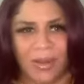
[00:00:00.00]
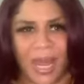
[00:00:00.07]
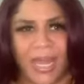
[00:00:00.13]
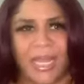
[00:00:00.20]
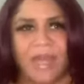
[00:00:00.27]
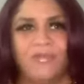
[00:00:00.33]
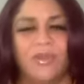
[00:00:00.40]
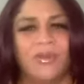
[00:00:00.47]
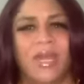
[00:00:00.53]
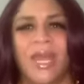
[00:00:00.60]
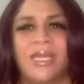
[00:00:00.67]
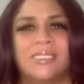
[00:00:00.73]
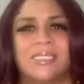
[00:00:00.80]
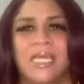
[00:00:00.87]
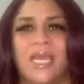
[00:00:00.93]
Like, if you
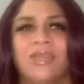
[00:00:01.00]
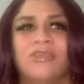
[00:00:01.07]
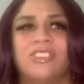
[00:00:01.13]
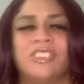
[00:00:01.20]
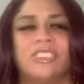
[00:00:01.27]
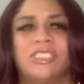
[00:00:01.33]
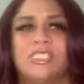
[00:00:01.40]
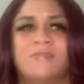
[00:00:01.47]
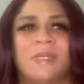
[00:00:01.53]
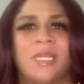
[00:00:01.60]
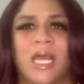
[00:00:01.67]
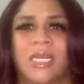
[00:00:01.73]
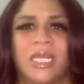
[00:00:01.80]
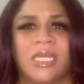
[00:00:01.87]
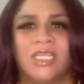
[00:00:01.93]
can't sing, you should just be
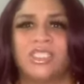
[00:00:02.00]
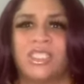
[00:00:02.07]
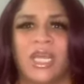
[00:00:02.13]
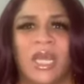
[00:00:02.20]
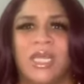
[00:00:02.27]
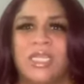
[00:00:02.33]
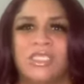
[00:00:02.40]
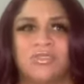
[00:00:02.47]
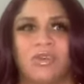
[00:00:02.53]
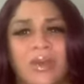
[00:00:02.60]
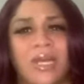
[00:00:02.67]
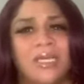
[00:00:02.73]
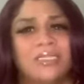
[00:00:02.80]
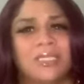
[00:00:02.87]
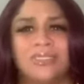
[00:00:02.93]
lucky that you're in this group.
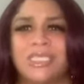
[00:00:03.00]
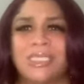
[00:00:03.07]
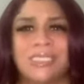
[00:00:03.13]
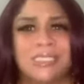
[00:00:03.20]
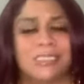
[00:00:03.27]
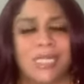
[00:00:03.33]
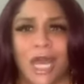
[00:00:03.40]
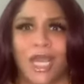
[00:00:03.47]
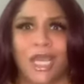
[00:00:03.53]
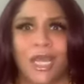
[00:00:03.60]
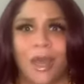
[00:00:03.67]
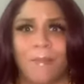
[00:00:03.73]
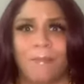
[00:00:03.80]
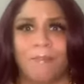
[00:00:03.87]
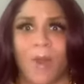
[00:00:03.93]
So just suck it
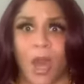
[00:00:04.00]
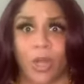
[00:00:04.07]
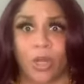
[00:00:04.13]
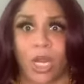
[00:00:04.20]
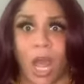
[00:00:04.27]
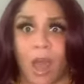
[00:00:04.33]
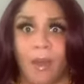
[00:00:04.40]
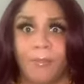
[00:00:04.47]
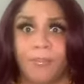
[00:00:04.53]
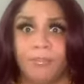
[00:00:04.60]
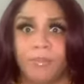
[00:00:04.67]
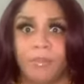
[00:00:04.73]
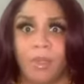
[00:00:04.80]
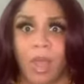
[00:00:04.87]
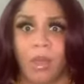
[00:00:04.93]
up, buttercup.
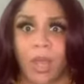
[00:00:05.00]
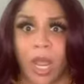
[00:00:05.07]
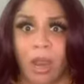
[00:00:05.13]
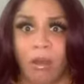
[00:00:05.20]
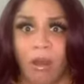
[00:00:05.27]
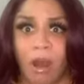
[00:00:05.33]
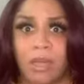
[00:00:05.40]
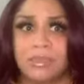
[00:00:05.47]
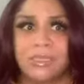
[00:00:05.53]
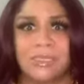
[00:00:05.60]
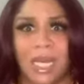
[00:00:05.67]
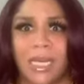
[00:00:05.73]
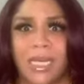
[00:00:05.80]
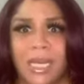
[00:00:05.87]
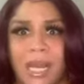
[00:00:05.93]
Okay, girl,
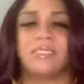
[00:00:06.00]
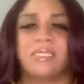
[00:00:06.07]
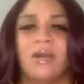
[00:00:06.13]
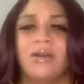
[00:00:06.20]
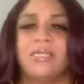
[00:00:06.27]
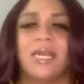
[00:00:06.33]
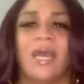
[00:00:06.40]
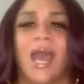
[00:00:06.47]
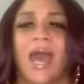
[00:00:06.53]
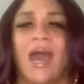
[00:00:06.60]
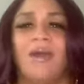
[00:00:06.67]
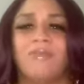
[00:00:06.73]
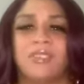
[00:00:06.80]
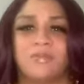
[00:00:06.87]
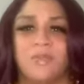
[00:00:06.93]
suck it up. So then
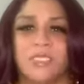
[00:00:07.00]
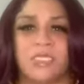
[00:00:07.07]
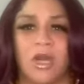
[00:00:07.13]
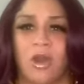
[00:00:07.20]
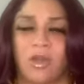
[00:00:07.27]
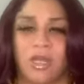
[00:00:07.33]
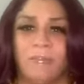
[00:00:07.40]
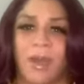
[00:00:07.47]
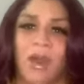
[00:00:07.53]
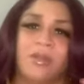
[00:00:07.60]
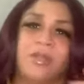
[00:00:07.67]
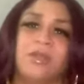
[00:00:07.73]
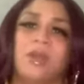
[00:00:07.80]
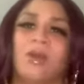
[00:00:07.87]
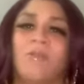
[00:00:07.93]
Iris was talking
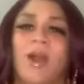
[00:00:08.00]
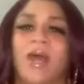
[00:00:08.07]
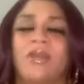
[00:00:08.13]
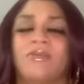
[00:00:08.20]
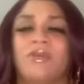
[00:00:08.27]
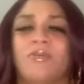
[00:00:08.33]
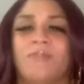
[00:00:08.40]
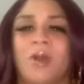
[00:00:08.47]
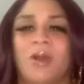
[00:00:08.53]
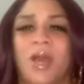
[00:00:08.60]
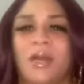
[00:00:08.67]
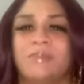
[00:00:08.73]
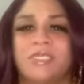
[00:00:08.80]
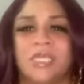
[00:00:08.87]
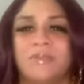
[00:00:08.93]
about, you know, why the group broke
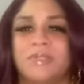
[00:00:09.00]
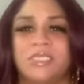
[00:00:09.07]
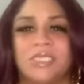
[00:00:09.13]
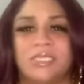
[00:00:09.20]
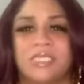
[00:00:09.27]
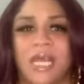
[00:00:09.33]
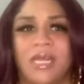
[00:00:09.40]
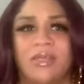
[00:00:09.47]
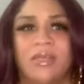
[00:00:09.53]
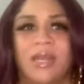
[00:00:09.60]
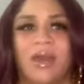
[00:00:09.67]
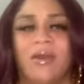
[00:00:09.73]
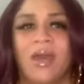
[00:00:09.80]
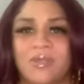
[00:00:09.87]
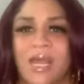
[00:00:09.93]
up. She was just like, you
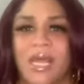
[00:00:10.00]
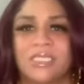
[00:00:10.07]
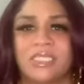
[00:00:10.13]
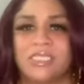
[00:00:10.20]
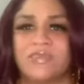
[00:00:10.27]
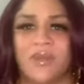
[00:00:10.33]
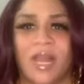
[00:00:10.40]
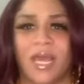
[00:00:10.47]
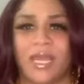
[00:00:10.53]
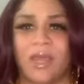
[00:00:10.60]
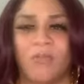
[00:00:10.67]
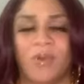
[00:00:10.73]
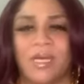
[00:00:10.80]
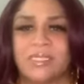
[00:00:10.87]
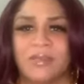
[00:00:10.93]
know, I just feel like
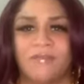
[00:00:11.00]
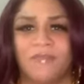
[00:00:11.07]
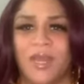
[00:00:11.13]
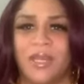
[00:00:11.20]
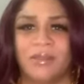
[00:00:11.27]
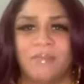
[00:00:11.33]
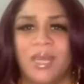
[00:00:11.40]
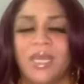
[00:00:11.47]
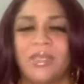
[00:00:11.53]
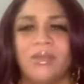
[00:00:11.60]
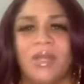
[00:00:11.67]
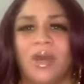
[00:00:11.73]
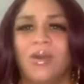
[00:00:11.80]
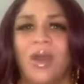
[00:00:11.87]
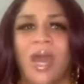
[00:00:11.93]
it wasn't fair to me. You
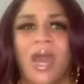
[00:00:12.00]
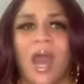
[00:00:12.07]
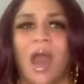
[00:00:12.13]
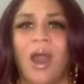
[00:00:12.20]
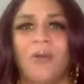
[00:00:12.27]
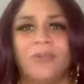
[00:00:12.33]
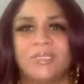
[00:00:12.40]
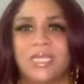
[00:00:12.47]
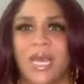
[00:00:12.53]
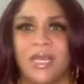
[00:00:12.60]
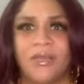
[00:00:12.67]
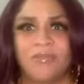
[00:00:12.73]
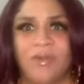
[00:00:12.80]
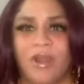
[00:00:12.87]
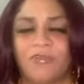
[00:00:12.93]
know, I always
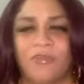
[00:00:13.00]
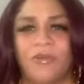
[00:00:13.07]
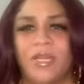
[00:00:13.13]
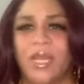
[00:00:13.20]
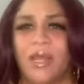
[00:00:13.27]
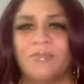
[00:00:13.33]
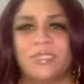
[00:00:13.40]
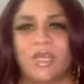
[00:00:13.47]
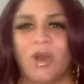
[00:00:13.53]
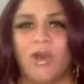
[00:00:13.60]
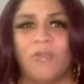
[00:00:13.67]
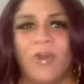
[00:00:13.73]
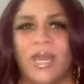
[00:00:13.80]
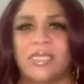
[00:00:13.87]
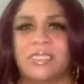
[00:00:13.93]
had the referee. They was
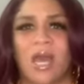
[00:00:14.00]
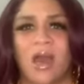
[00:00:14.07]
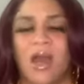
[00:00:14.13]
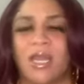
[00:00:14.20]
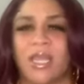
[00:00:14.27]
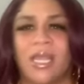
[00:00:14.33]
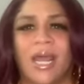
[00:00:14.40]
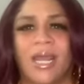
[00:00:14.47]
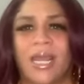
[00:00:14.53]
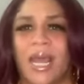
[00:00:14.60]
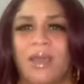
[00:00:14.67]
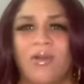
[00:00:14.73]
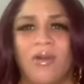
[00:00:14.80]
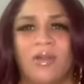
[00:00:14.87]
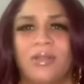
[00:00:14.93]
always arguing. I
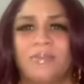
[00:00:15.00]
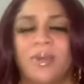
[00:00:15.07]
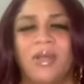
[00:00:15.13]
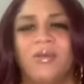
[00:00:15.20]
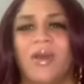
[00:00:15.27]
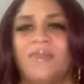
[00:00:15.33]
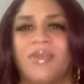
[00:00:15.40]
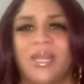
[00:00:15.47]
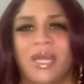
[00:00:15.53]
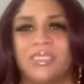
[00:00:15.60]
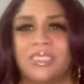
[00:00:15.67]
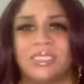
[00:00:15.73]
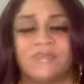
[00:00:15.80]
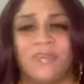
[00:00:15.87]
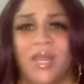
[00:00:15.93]
got caught in the middle of it. And I
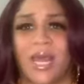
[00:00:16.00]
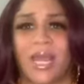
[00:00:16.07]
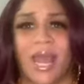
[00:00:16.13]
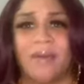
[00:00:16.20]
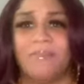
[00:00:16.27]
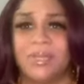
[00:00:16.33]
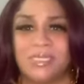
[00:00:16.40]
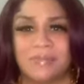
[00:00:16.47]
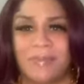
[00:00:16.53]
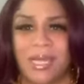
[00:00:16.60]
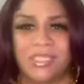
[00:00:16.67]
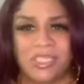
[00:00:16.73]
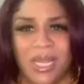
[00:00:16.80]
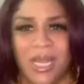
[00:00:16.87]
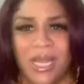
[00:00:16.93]
just feel like I missed
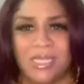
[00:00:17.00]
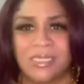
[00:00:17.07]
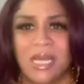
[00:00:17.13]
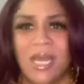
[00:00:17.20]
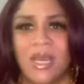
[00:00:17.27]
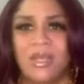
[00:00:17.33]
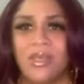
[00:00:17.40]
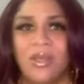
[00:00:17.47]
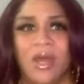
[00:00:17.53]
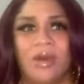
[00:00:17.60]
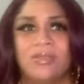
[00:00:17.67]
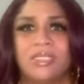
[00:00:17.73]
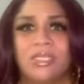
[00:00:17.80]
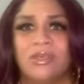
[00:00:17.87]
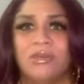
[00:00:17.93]
my chance, you
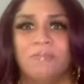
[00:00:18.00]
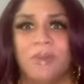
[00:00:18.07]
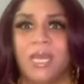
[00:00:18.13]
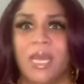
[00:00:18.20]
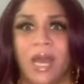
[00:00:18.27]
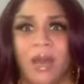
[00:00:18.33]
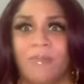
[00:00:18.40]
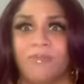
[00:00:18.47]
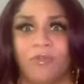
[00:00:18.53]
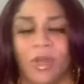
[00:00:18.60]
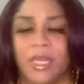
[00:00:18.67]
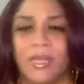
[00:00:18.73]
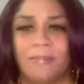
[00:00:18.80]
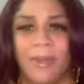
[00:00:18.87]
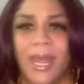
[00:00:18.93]
know, to become
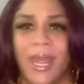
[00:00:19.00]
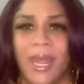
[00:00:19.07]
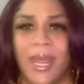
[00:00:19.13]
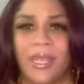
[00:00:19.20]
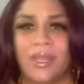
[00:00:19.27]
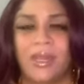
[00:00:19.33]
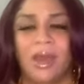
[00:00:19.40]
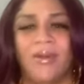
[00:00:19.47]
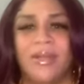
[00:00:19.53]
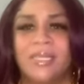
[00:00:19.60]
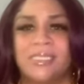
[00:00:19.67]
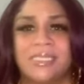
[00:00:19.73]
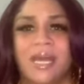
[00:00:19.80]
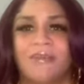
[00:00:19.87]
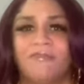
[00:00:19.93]
really big, you know, and
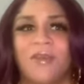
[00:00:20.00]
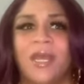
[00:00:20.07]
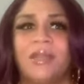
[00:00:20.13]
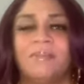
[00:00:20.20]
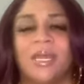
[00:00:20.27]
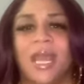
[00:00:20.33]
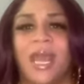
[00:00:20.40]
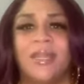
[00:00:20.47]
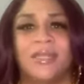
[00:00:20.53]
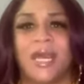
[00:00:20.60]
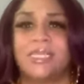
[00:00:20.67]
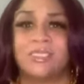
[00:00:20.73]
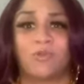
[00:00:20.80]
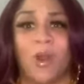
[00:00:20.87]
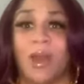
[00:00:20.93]
it's not fair to me. And
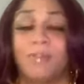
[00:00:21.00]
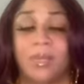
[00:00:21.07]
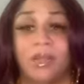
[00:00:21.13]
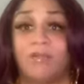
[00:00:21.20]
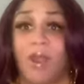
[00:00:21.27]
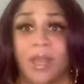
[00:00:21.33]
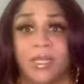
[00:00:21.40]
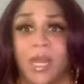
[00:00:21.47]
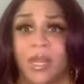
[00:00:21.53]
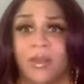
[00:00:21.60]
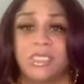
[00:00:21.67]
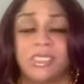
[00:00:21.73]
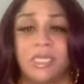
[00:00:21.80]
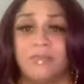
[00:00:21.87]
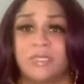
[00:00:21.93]
that's why I'm here right
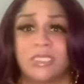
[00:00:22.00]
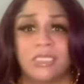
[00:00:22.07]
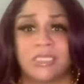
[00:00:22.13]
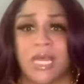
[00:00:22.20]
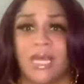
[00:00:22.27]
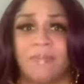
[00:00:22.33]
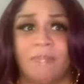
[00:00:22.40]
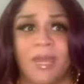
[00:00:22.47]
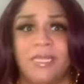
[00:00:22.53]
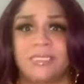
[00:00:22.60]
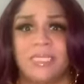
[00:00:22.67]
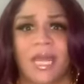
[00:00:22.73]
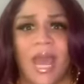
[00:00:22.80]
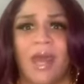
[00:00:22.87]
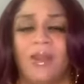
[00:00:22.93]
now. She was just like,
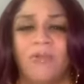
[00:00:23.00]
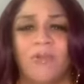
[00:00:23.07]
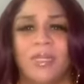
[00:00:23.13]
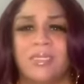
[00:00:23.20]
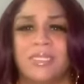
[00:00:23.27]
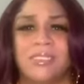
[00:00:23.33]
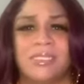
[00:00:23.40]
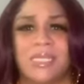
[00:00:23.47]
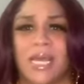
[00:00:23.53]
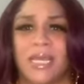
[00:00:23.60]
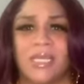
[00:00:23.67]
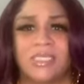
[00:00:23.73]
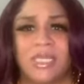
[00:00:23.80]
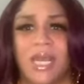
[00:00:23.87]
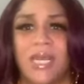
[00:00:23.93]
basically, I don't want this
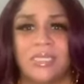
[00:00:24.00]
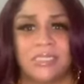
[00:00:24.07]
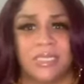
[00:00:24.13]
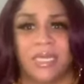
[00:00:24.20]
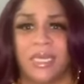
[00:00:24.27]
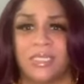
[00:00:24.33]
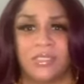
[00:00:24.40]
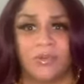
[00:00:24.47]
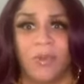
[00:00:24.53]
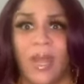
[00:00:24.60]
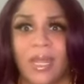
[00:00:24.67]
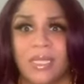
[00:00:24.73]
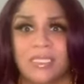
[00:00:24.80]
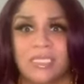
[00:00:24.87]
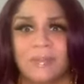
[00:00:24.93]
second chance to get to
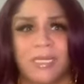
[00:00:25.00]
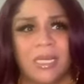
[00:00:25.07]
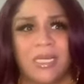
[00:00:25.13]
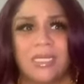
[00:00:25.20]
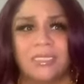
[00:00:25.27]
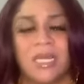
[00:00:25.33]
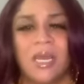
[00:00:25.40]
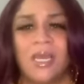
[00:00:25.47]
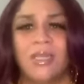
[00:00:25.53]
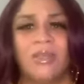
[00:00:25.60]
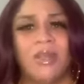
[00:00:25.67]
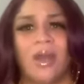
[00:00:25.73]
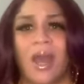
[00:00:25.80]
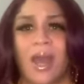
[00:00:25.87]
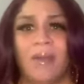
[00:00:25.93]
waste, because, you
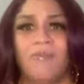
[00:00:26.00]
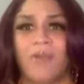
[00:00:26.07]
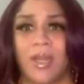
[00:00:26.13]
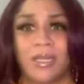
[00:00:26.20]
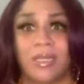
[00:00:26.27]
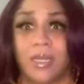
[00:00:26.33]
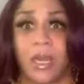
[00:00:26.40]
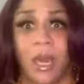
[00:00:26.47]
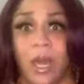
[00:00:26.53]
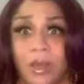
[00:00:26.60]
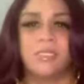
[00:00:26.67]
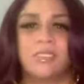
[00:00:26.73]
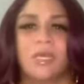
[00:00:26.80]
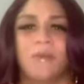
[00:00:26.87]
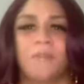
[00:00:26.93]
know, I'm ready to
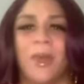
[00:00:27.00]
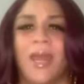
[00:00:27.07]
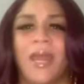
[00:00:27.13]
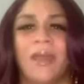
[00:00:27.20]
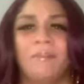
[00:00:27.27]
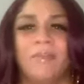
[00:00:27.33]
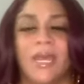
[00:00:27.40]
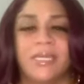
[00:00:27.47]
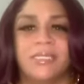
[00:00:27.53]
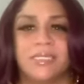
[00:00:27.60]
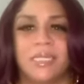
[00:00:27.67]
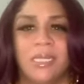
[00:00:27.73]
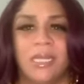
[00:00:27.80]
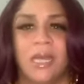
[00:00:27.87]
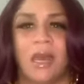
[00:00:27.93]
go. So Pam
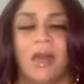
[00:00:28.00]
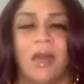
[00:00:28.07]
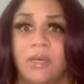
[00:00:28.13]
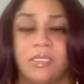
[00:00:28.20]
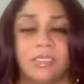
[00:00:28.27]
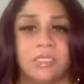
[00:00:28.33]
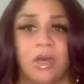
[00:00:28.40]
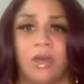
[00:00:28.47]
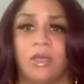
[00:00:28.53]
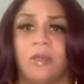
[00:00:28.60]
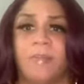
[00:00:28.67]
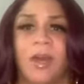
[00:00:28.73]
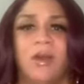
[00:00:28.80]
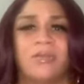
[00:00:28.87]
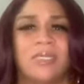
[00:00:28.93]
basically is talking
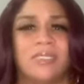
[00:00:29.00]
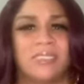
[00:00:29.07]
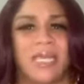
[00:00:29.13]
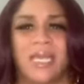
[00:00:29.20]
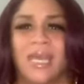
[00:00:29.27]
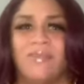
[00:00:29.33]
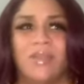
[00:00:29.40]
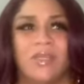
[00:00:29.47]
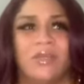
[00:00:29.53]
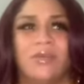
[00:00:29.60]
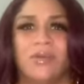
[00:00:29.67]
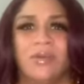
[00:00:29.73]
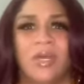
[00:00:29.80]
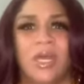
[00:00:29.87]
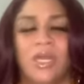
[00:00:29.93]
about, because they're giving
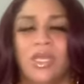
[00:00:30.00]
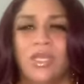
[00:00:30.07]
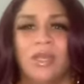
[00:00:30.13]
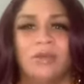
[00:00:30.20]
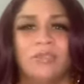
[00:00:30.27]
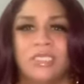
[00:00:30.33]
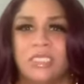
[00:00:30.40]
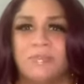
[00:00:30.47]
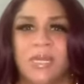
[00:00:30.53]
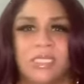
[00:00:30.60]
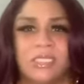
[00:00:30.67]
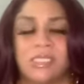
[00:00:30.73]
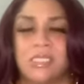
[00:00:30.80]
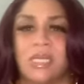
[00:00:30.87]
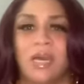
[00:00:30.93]
little, you know,
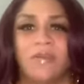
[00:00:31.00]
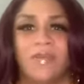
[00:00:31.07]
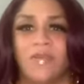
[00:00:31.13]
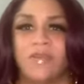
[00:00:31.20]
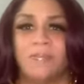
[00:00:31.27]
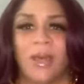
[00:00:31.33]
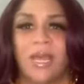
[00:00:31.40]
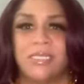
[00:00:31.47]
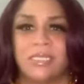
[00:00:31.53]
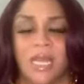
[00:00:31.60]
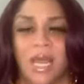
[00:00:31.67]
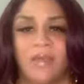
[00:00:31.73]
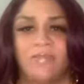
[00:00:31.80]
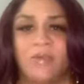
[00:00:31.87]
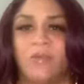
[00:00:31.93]
smidges of everybody's
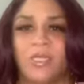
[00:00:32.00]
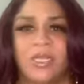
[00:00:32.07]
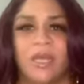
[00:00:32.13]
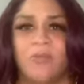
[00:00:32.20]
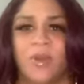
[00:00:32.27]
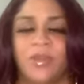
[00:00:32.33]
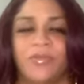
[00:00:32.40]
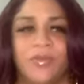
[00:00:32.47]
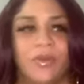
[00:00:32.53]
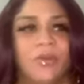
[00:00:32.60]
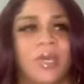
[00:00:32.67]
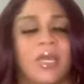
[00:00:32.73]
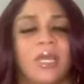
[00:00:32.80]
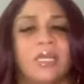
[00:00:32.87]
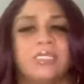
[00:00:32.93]
life and what they went through.
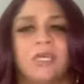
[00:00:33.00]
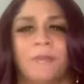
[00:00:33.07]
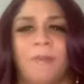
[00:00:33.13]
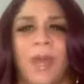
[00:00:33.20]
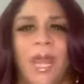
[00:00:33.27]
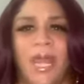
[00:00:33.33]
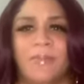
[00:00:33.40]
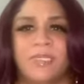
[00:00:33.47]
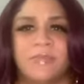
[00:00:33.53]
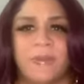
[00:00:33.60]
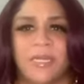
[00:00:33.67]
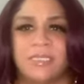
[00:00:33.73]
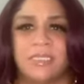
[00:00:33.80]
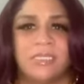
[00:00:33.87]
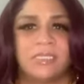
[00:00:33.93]
So Pam is
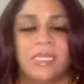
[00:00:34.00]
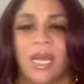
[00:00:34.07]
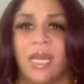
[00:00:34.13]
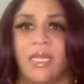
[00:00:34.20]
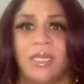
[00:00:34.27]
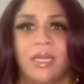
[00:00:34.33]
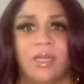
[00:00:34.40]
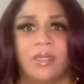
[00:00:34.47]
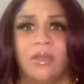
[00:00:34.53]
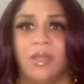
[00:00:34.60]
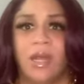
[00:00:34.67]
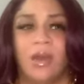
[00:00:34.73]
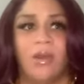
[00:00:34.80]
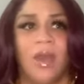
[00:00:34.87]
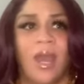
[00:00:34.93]
basically saying, look, you
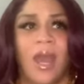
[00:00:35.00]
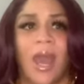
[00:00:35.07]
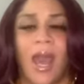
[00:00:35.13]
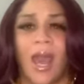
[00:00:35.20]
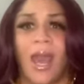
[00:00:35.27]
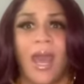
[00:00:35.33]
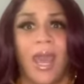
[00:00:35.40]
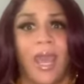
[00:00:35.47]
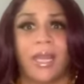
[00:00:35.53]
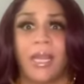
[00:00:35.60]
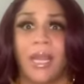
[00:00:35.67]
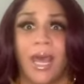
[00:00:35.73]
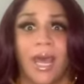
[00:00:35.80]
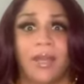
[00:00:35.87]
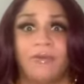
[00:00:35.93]
know, I had a
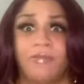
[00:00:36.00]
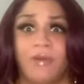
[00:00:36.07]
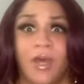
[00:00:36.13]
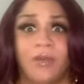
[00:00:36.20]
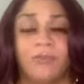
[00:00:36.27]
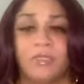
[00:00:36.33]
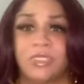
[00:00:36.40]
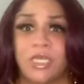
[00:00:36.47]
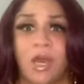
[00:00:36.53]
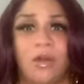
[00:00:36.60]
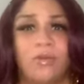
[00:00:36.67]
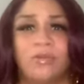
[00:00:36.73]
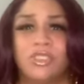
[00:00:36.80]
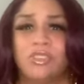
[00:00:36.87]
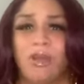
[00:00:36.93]
lot of fun with
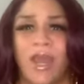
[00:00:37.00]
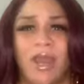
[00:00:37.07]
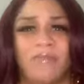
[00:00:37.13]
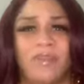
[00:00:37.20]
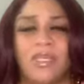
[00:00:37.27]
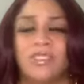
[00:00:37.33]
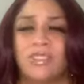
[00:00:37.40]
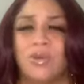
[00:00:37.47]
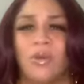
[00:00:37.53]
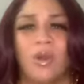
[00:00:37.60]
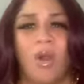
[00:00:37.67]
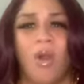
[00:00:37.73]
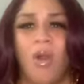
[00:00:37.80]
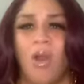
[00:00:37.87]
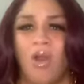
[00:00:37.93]
Total, traveling, touring
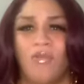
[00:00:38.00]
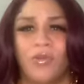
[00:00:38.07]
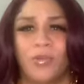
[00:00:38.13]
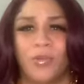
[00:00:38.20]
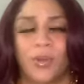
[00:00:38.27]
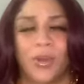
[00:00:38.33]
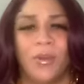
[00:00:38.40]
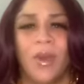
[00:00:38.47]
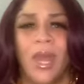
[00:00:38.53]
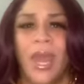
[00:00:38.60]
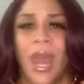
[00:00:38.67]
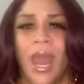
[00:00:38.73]
all over the world.